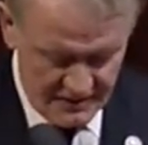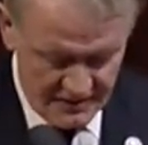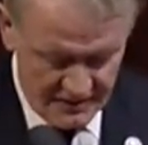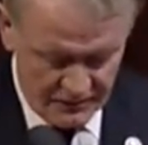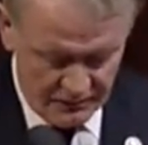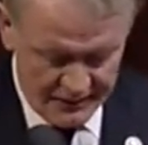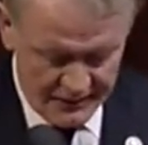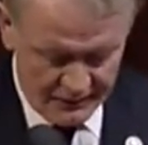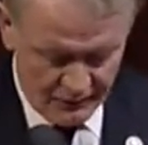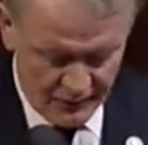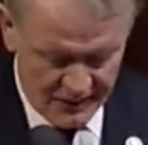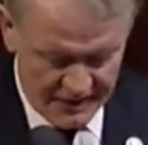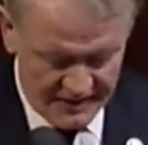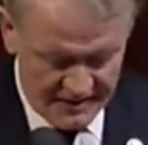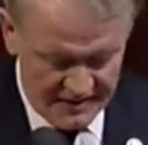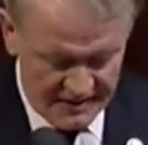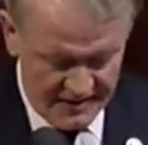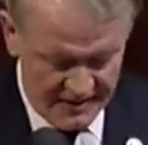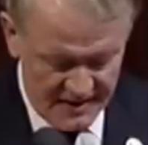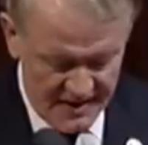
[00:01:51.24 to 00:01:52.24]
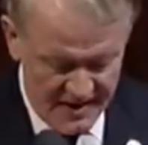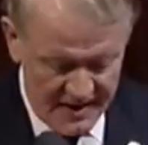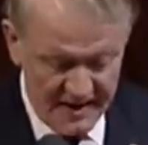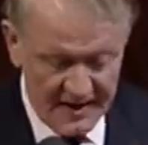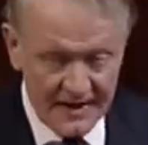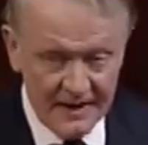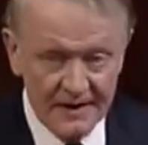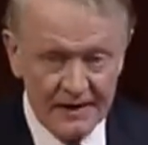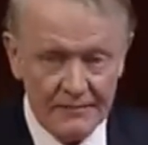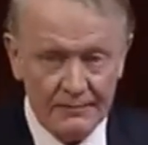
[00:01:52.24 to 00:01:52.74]
We worked in
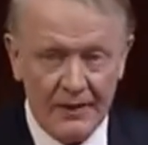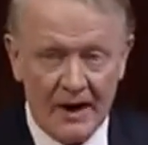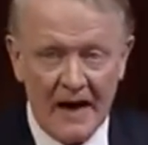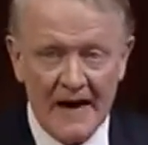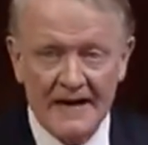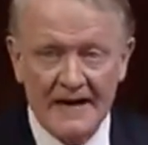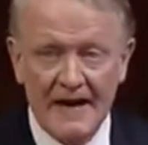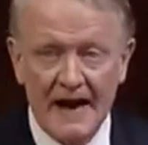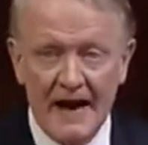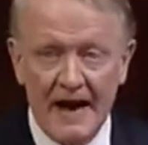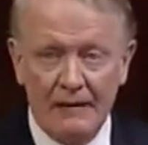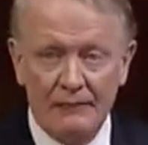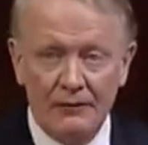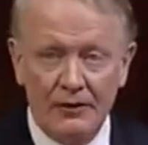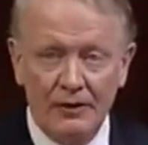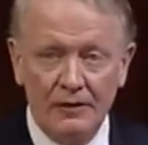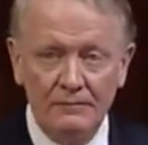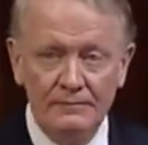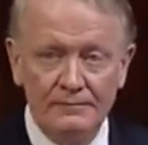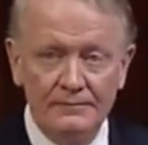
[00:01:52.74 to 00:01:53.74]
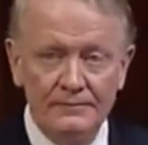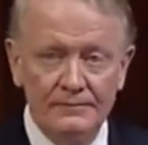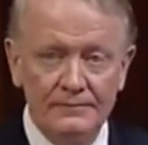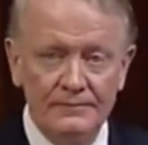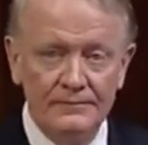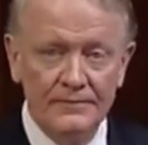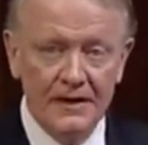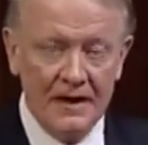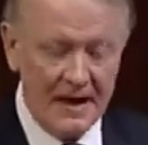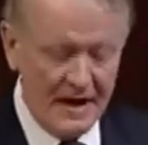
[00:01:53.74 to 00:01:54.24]
a bicameral,
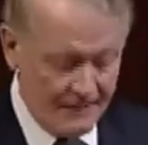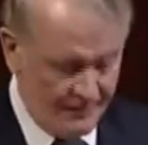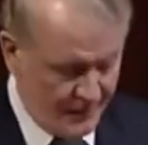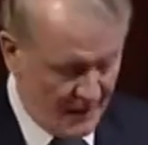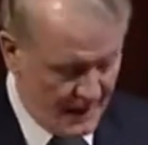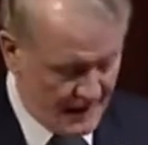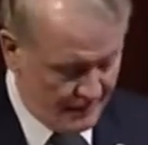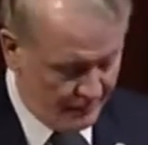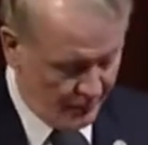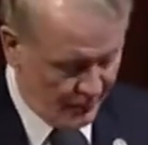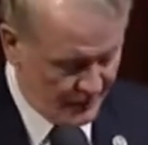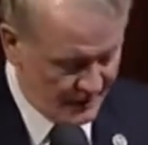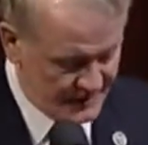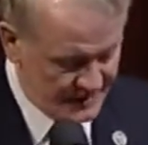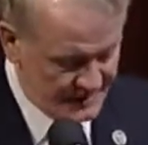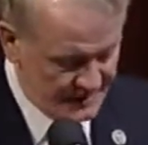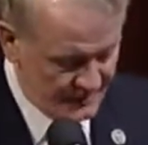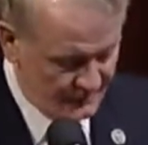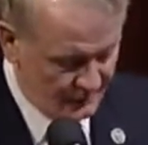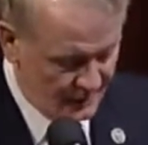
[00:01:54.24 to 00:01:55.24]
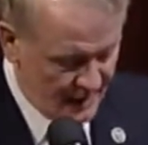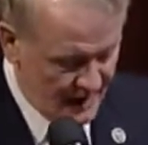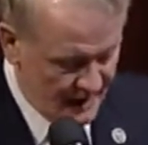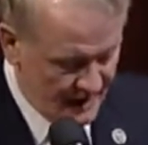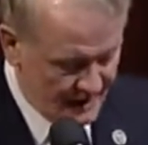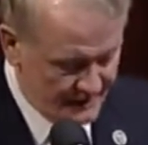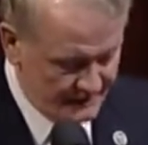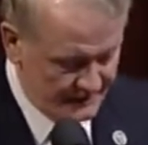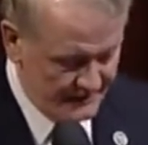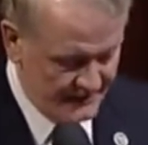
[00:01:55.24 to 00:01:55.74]
a bipartisan
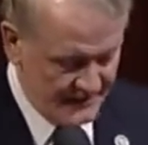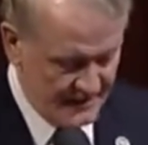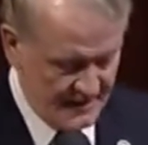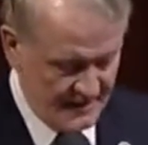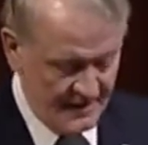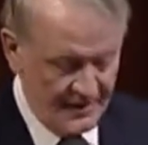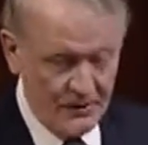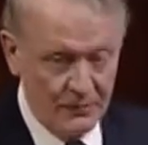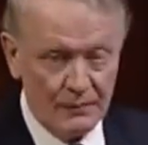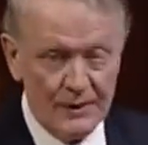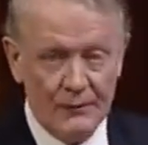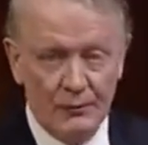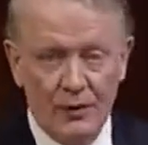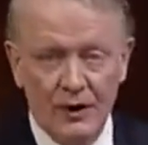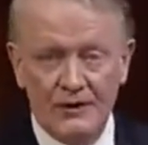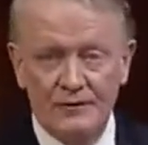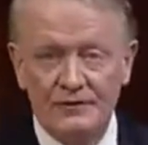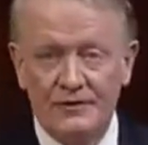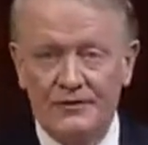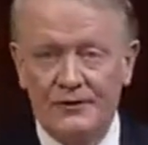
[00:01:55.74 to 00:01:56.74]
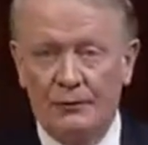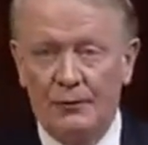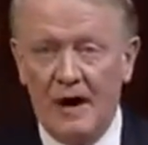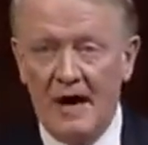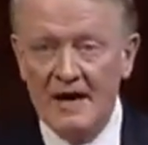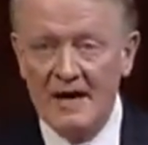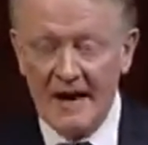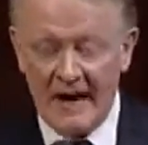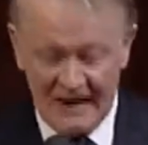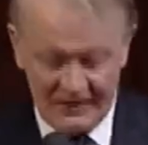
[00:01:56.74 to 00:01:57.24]
way. We worked with the
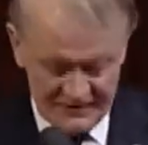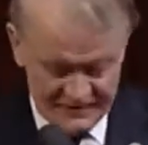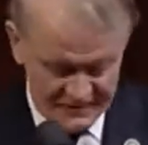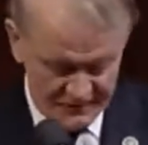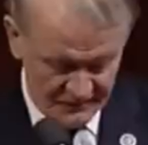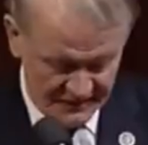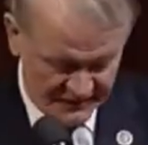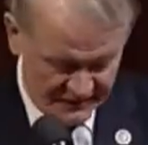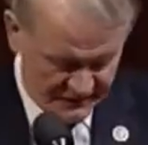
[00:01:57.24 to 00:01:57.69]
White House and with the